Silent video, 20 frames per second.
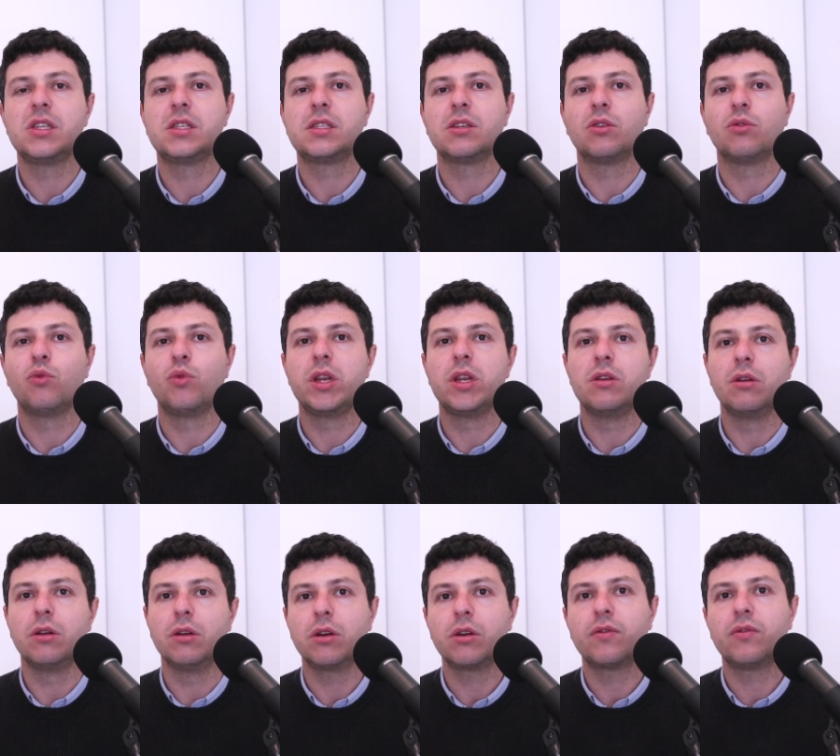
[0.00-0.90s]
So when you
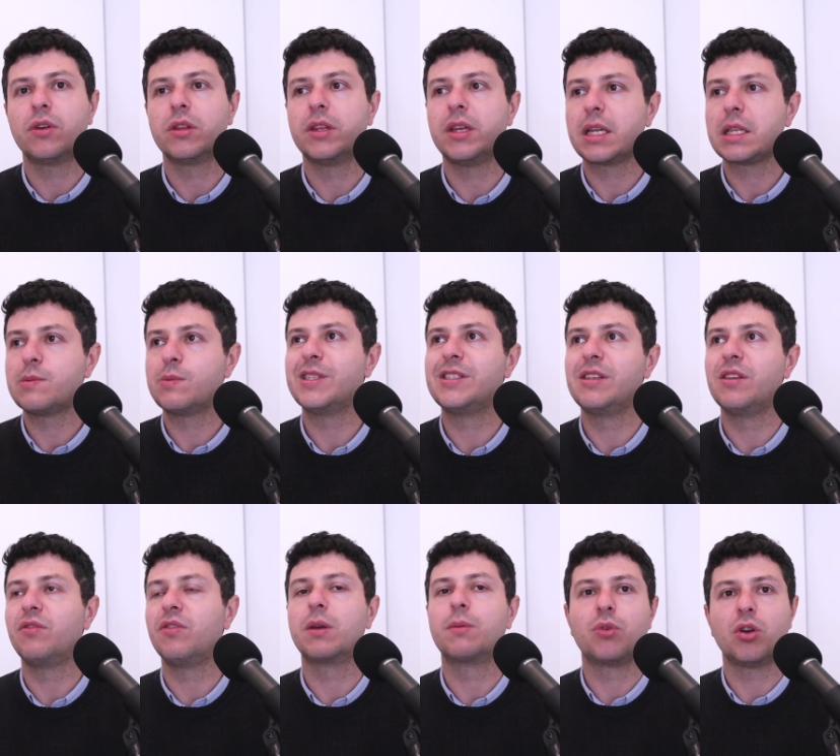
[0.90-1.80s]
look for that
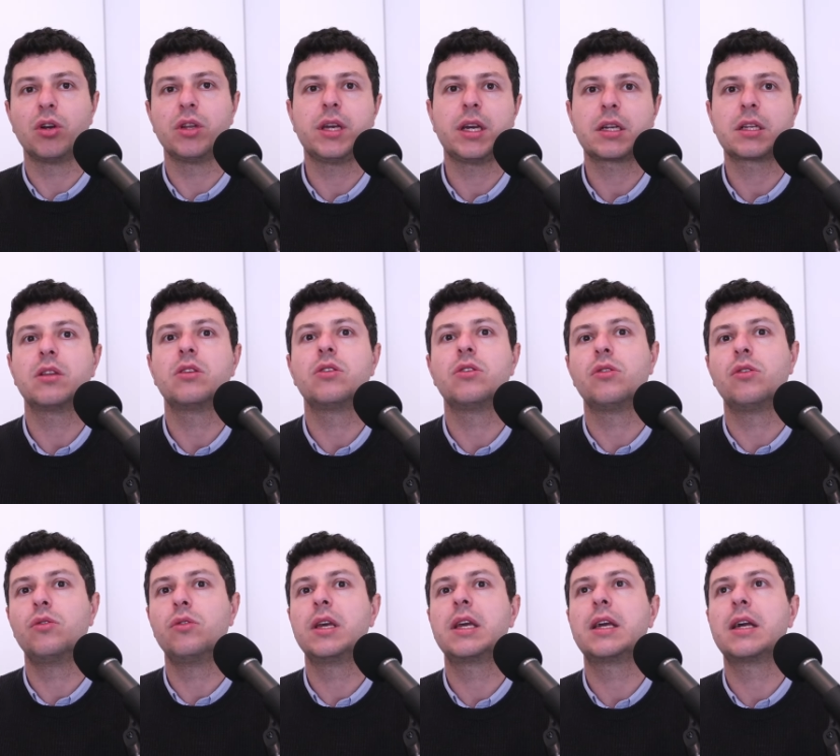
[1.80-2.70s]
specific product, you
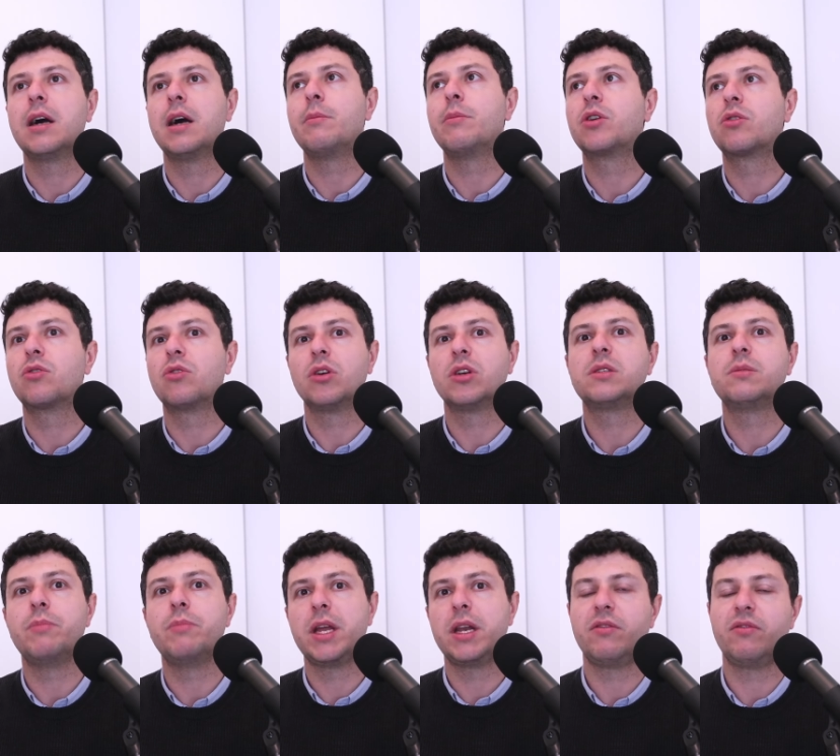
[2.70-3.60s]
only come across
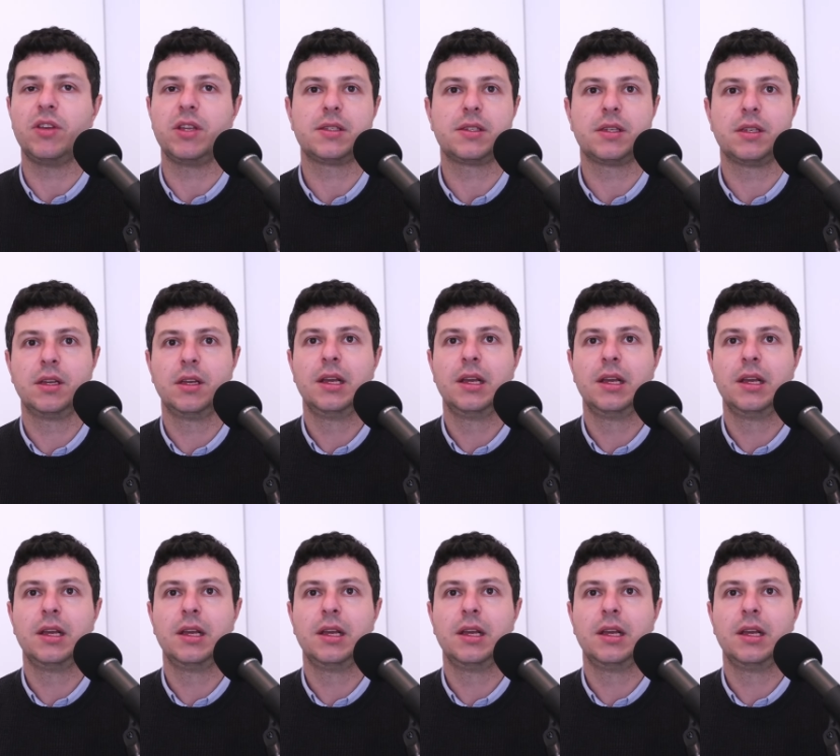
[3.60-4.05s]
benefits